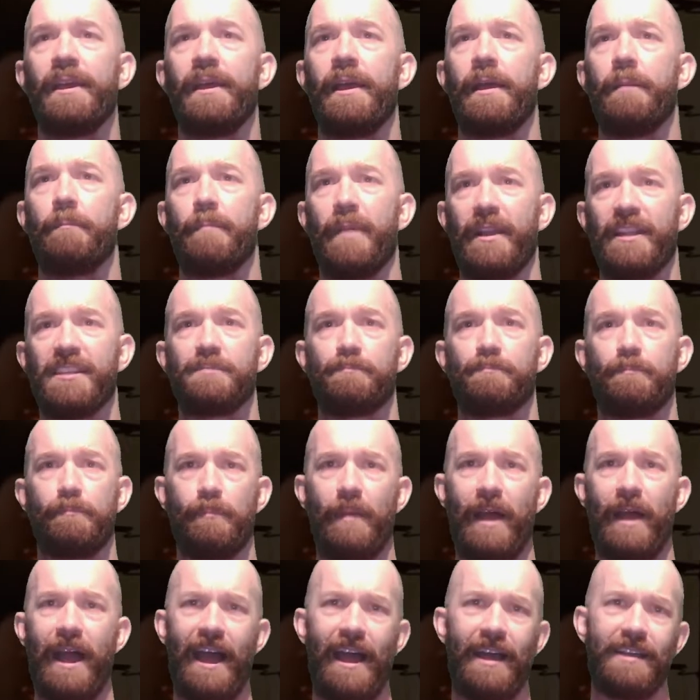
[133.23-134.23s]
but
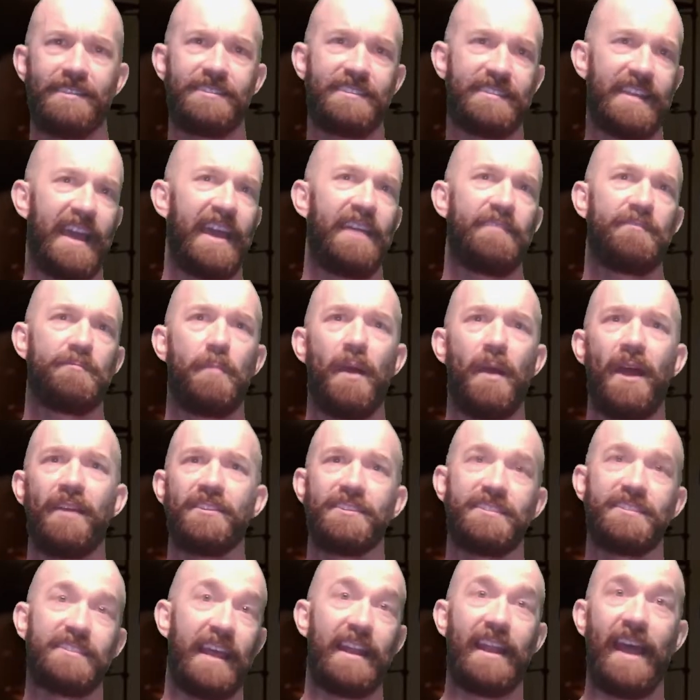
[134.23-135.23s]
it's saved by the
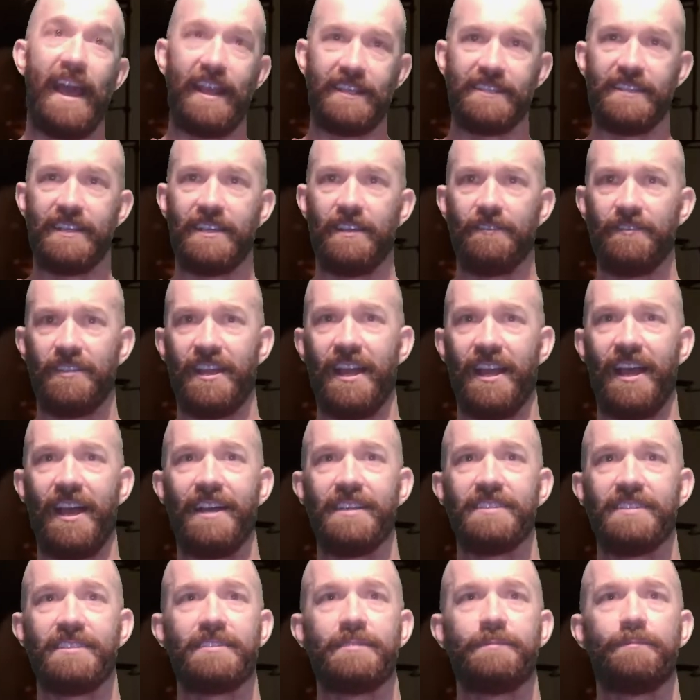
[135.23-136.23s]
stellar acting of the
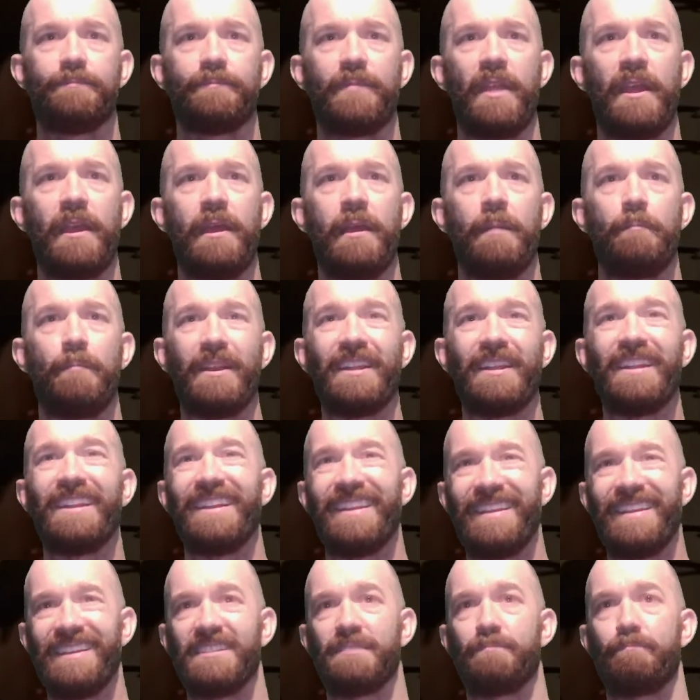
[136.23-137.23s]
cast. But it
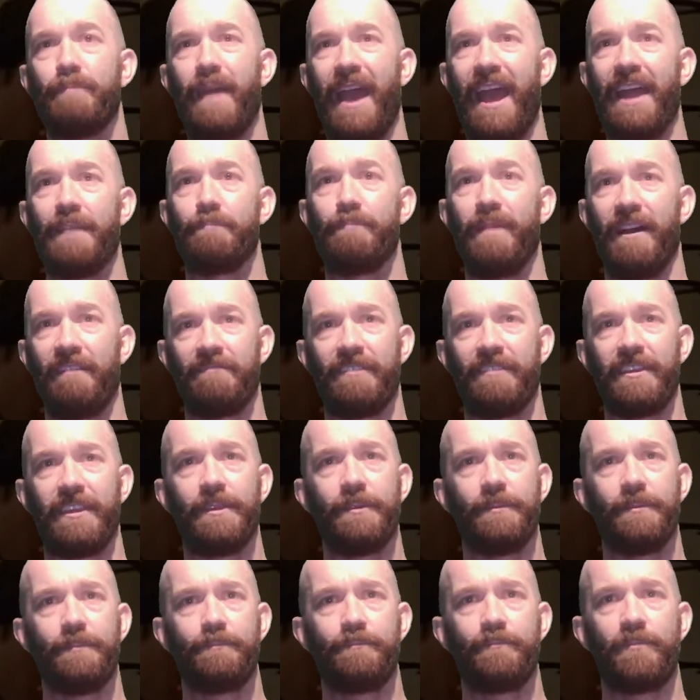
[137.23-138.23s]
is bad Buffy.
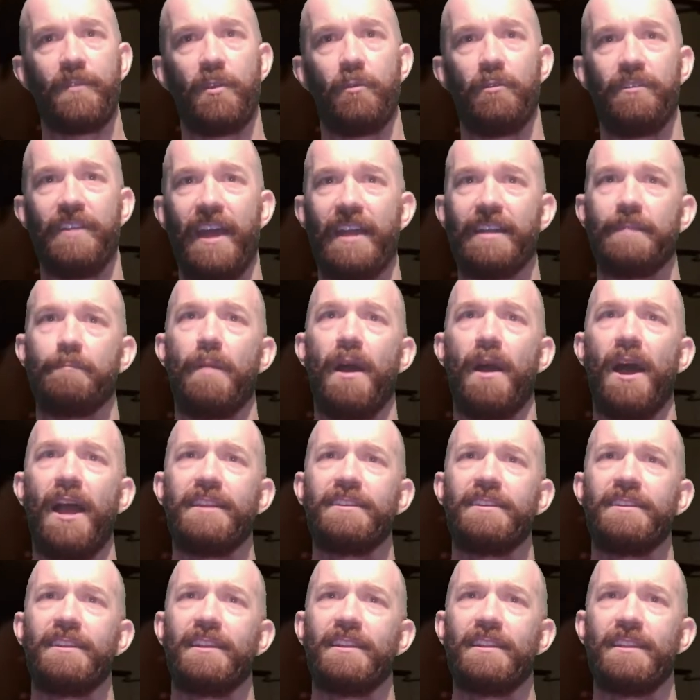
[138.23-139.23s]
With that in
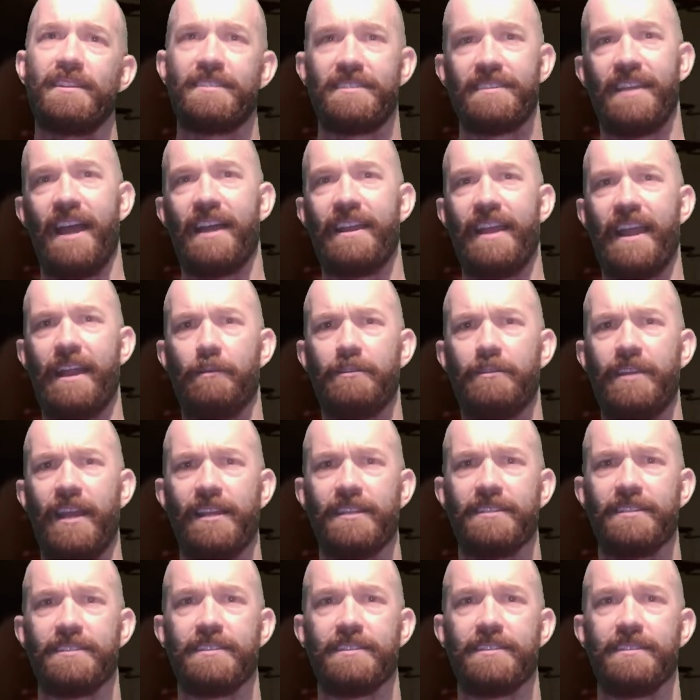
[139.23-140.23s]
mind, let's start our
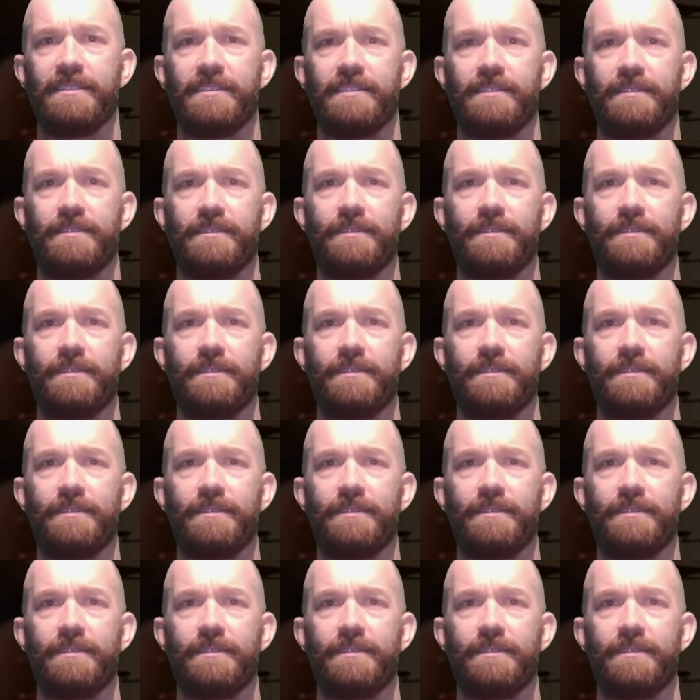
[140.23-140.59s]
analysis.